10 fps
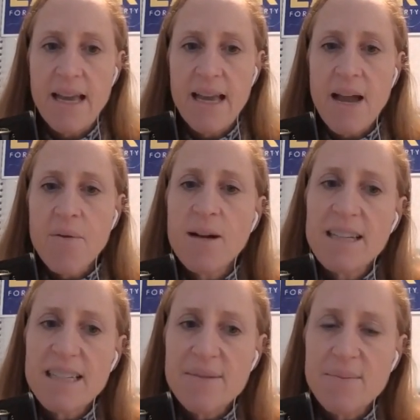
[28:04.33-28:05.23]
And I want
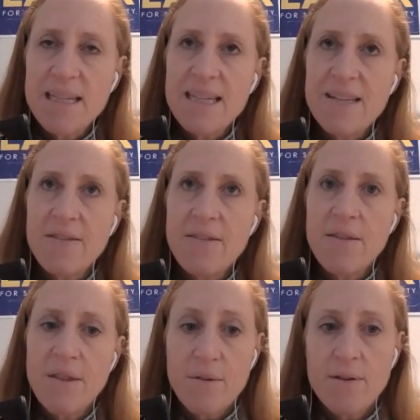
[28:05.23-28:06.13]
it to be
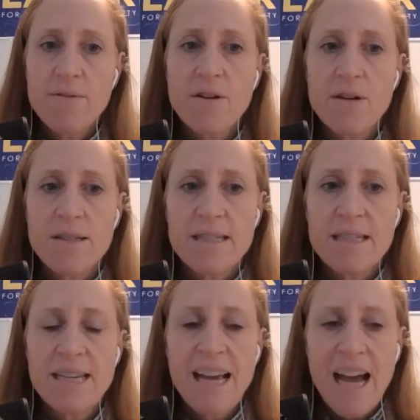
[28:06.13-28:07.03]
the reverse.
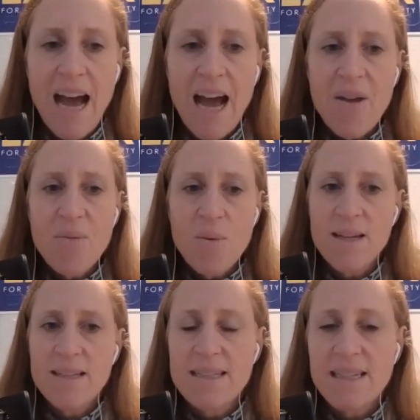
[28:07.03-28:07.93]
I
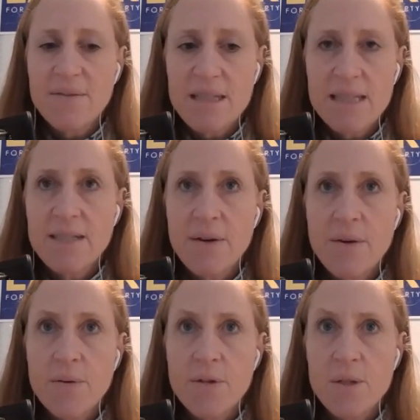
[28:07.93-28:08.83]
want San
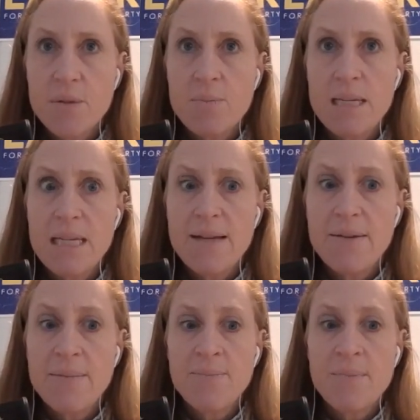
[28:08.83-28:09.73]
Francisco to be
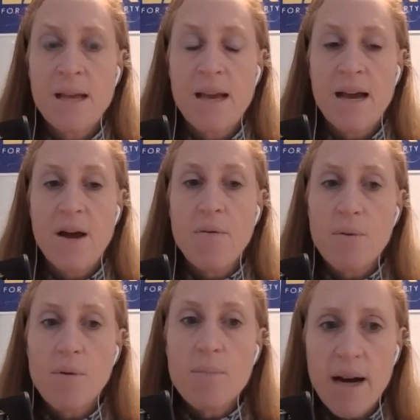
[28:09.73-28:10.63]
a
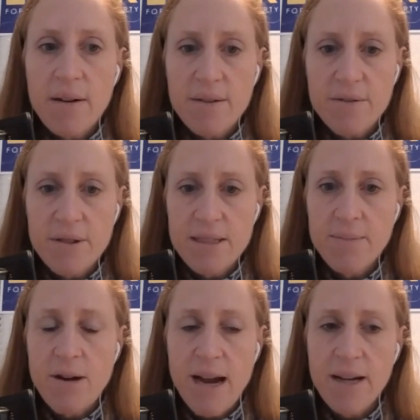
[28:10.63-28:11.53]
role model for
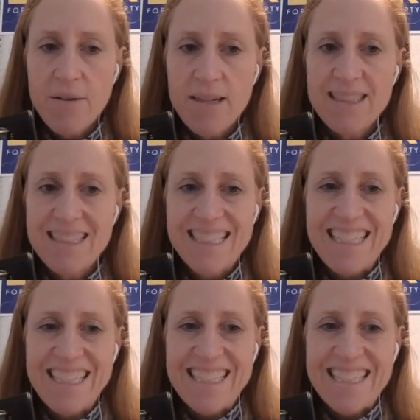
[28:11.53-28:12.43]
Democratic run
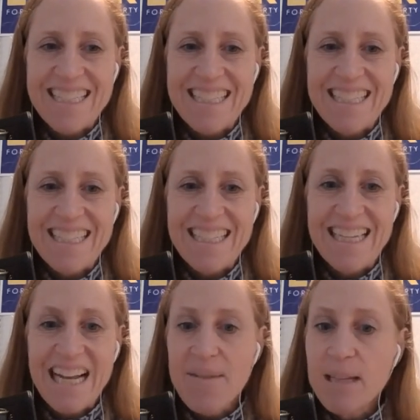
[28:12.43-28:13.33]
cities.
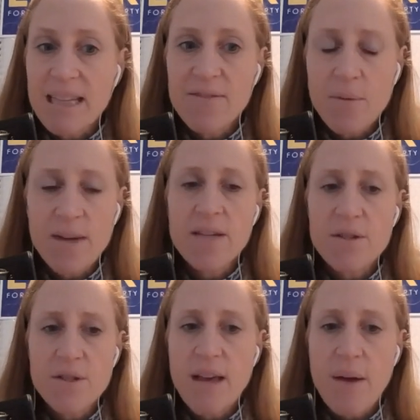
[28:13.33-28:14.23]
And I believe that we can
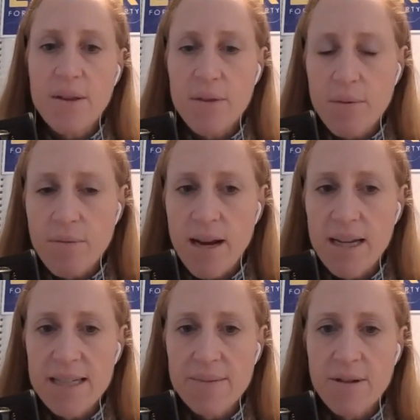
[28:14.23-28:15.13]
do that with the
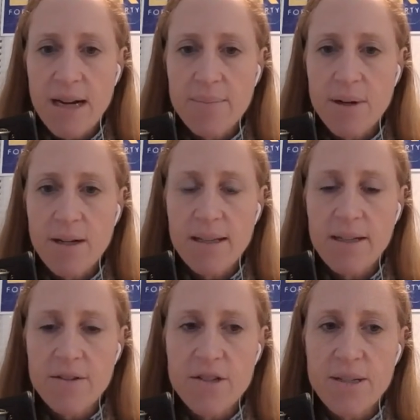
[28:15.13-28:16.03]
right Democratic Party
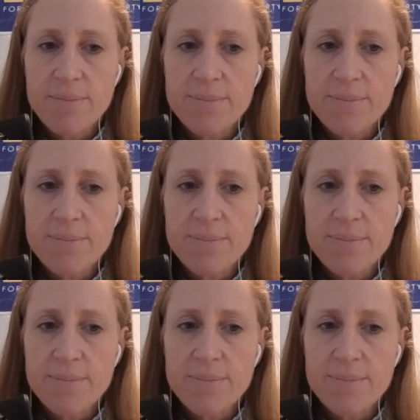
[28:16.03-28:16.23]
leadership.